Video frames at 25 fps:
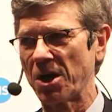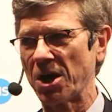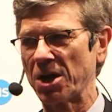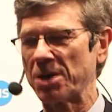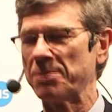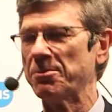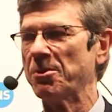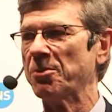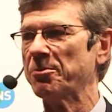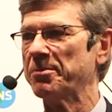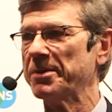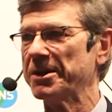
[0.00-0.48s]

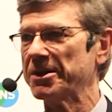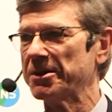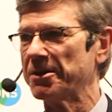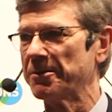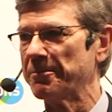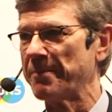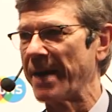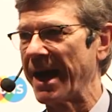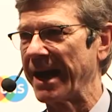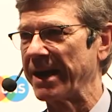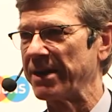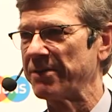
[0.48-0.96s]

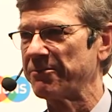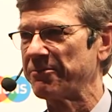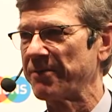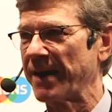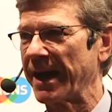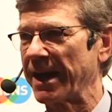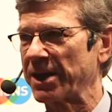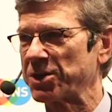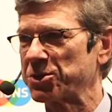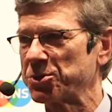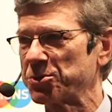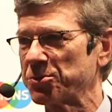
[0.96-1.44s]
automobile
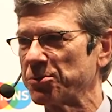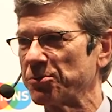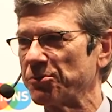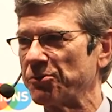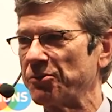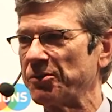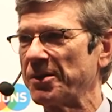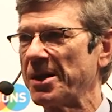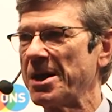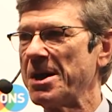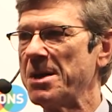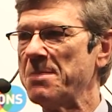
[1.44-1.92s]

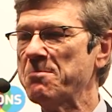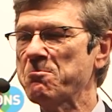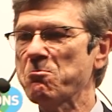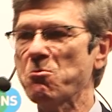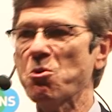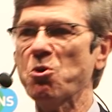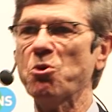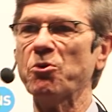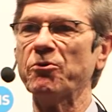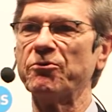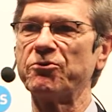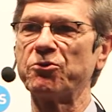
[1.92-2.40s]
manufacturers
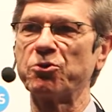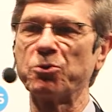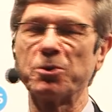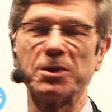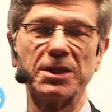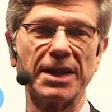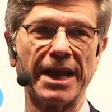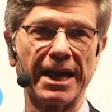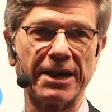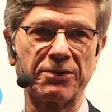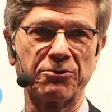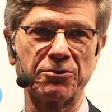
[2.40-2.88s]
move
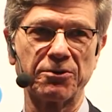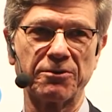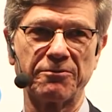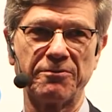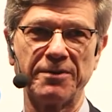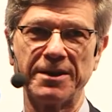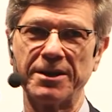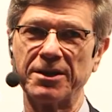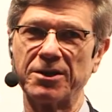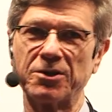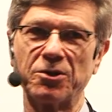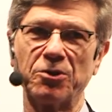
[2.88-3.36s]
to
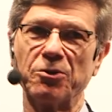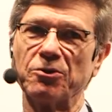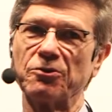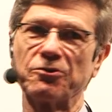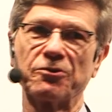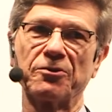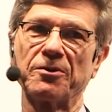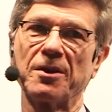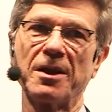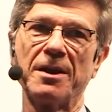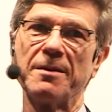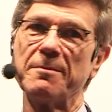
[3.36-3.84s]
electric
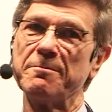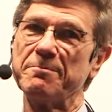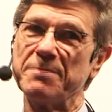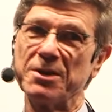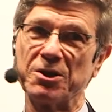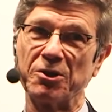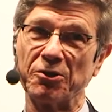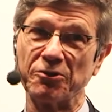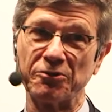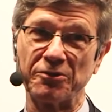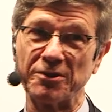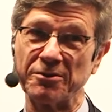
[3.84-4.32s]
vehicles,
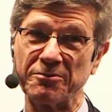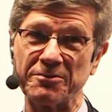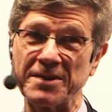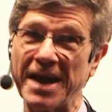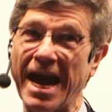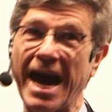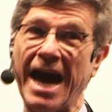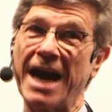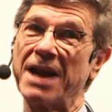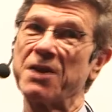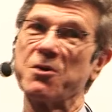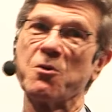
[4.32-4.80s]
because
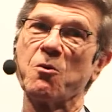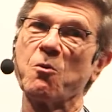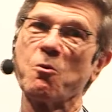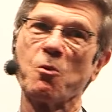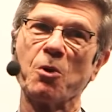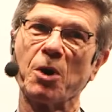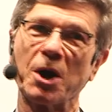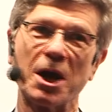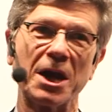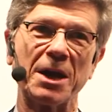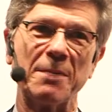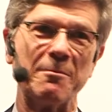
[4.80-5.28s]
if not,
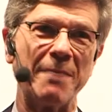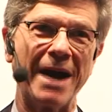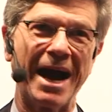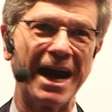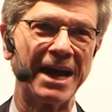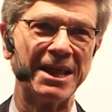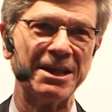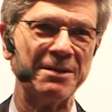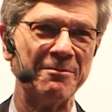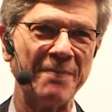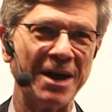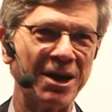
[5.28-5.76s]
we're going to
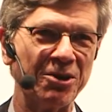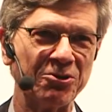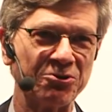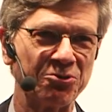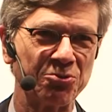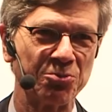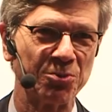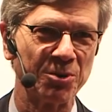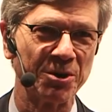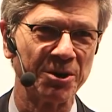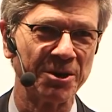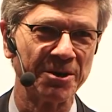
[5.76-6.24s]
buy them
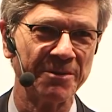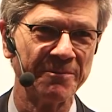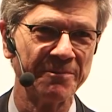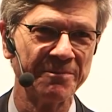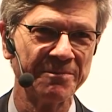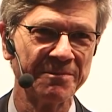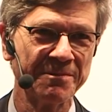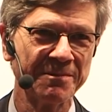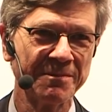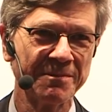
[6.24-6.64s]
elsewhere.